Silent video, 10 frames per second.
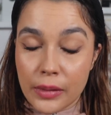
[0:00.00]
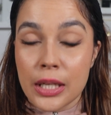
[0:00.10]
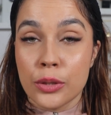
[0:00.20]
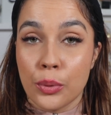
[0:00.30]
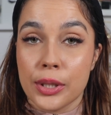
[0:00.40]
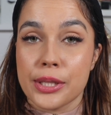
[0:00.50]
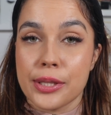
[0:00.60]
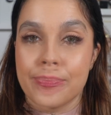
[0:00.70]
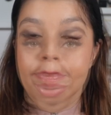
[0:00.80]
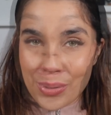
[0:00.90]
it
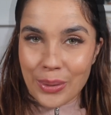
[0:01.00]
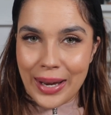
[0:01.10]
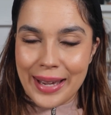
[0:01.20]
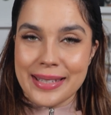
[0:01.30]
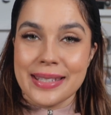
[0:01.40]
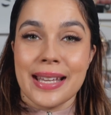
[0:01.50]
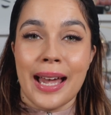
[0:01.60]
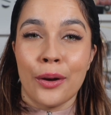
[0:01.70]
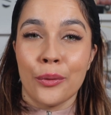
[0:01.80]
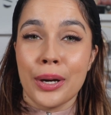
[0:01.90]
works so guys
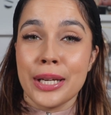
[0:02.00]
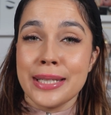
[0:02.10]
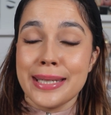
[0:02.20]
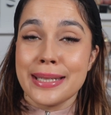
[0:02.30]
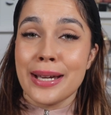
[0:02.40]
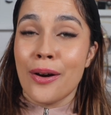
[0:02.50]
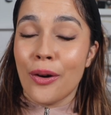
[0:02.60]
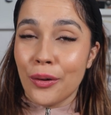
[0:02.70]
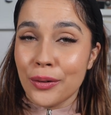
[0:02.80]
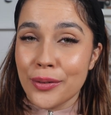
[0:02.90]
I already did
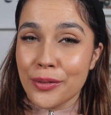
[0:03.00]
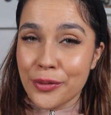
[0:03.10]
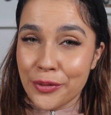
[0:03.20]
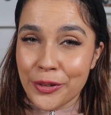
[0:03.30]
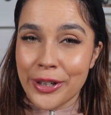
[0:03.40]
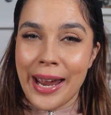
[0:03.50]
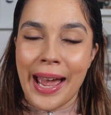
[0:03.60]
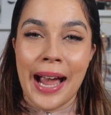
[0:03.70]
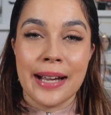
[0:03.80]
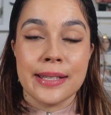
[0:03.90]
all of the four
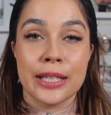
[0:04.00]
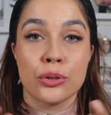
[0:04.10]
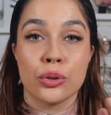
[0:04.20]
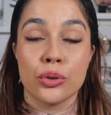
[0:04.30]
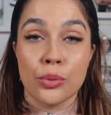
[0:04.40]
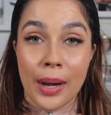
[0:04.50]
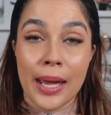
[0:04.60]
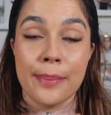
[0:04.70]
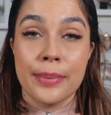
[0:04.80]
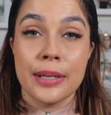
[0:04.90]
hacks, I told you my
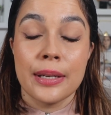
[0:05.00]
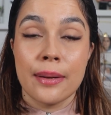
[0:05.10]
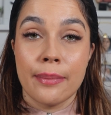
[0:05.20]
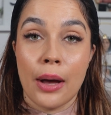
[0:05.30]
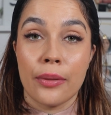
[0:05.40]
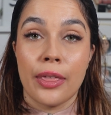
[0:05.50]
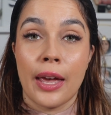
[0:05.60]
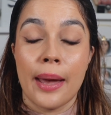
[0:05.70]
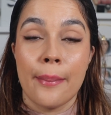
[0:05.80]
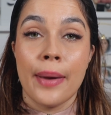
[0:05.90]
opinion about
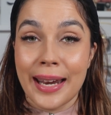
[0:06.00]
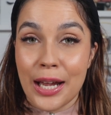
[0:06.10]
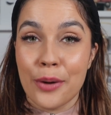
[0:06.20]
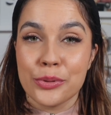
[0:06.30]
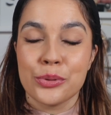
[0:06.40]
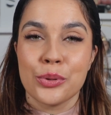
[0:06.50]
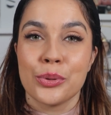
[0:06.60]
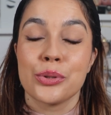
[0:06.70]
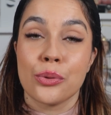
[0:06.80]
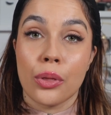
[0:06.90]
them. Now I want to know
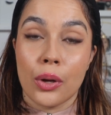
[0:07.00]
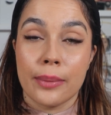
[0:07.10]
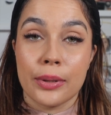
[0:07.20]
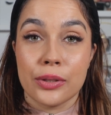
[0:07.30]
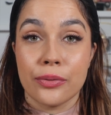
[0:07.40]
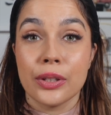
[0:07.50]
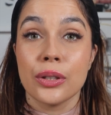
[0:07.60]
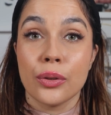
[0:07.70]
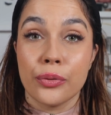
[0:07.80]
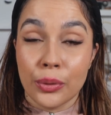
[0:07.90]
what you thought about the
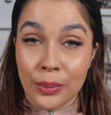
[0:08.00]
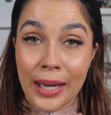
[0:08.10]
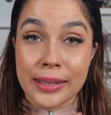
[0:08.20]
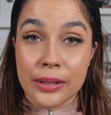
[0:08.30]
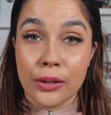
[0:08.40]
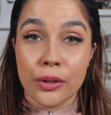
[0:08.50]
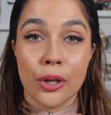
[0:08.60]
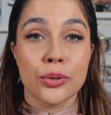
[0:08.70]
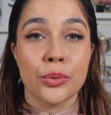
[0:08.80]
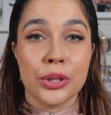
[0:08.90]
video, if you liked it or
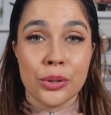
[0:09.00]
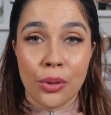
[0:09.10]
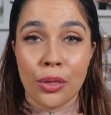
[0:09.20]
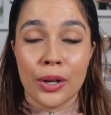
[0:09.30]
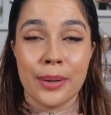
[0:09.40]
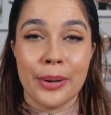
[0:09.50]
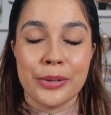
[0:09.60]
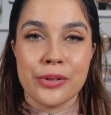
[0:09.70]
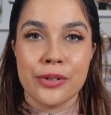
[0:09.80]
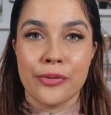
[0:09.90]
not, what you thought
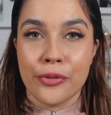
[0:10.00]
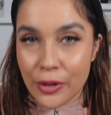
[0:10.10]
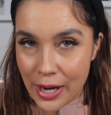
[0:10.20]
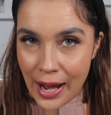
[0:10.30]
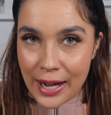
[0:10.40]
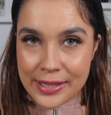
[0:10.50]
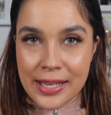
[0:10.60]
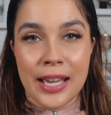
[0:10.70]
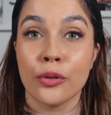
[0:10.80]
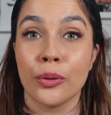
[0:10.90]
about the four hacks,
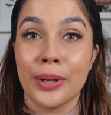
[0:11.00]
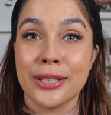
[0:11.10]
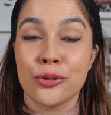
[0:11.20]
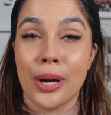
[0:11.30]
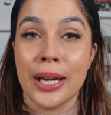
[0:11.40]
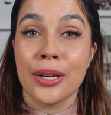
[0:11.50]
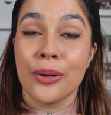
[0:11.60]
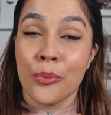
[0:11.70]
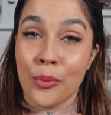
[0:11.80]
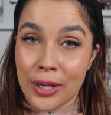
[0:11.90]
if you already tried
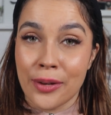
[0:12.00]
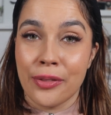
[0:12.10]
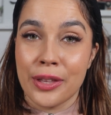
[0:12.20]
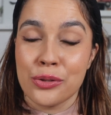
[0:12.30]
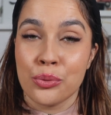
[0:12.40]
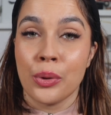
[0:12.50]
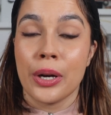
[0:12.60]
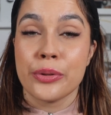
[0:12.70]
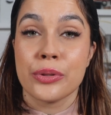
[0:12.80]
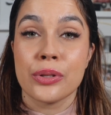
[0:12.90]
one of these
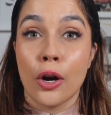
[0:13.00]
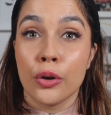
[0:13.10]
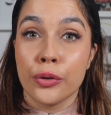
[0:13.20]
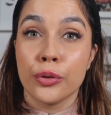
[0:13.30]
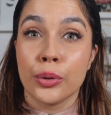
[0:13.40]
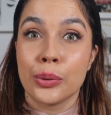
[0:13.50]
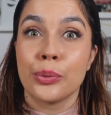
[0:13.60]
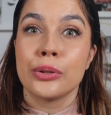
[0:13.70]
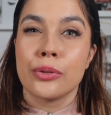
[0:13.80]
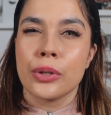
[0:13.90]
ones, or if you were
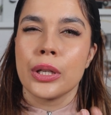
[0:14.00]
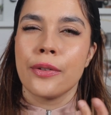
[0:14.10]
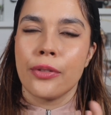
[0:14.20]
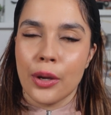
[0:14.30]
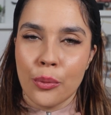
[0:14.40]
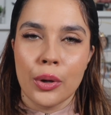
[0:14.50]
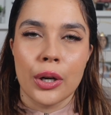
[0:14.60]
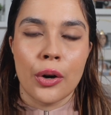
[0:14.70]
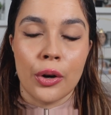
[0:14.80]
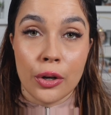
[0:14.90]
wondering if they
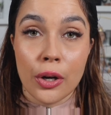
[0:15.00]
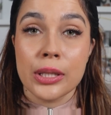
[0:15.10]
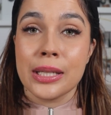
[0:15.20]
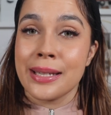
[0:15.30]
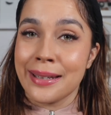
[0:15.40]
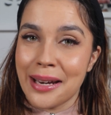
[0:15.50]
work or not,